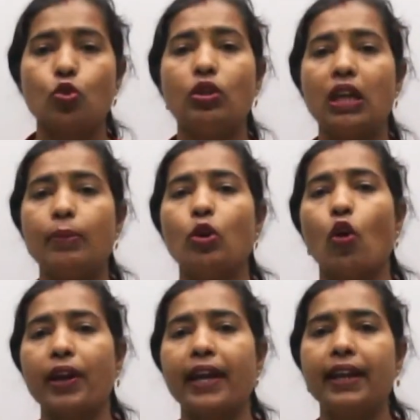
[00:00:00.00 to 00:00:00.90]
to name an
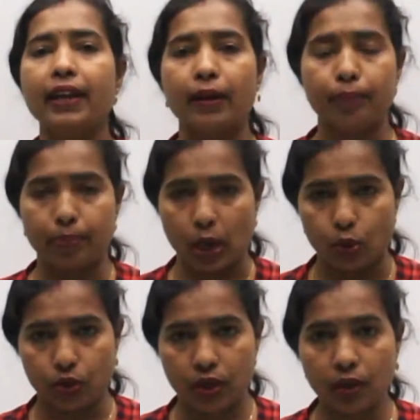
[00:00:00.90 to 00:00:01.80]
organic
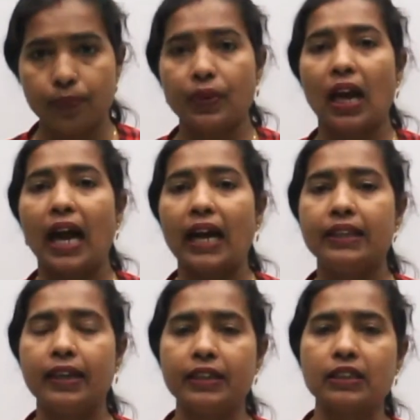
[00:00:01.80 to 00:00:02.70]
compound,
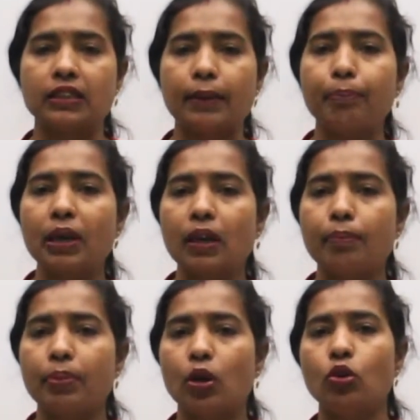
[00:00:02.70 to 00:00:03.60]
either it is a simple
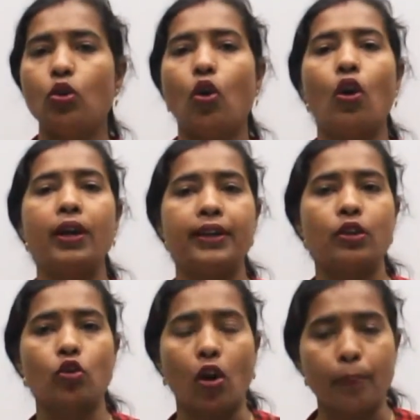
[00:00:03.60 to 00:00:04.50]
compound or it is
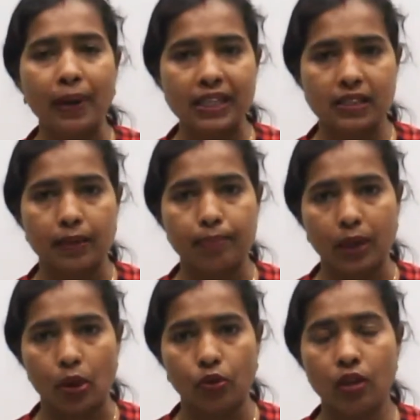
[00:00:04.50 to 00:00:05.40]
a complex
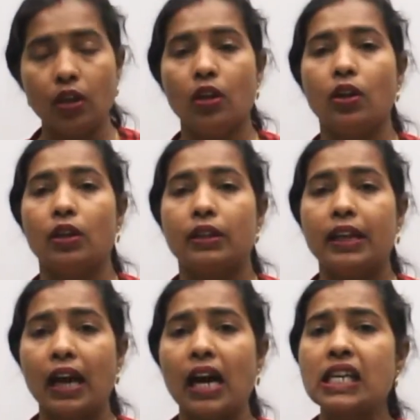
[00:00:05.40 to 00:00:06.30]
compound,
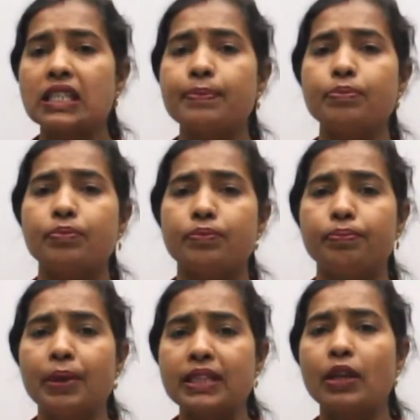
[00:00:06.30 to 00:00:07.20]
there are some
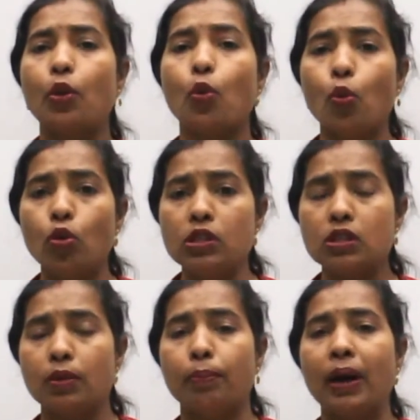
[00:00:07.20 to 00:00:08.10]
basic
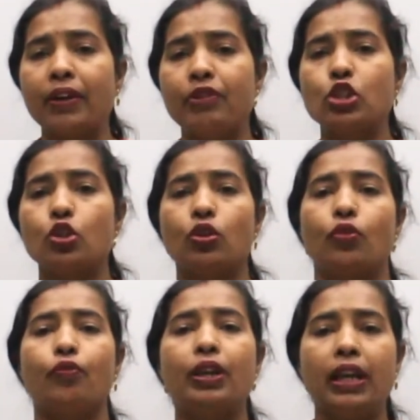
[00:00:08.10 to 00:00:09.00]
rules by which
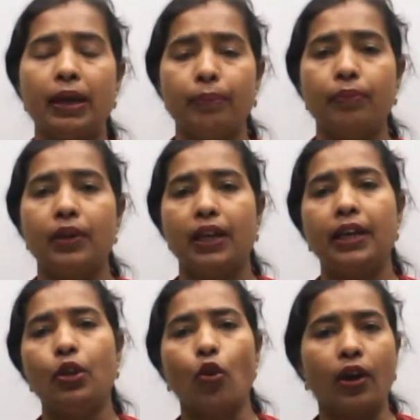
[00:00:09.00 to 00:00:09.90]
we name
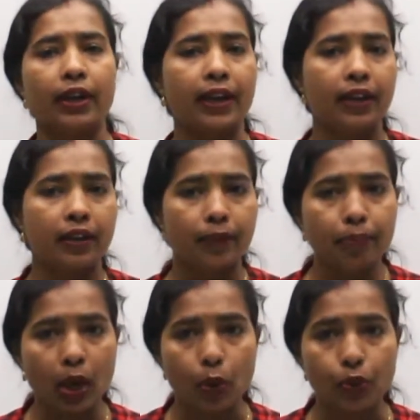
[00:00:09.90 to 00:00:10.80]
any organic
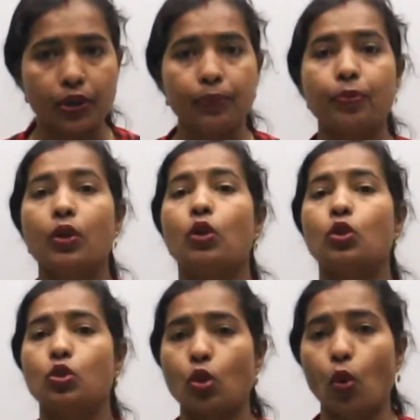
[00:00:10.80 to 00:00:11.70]
compound.
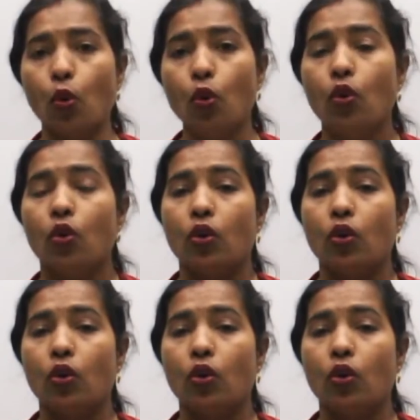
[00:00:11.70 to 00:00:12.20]
So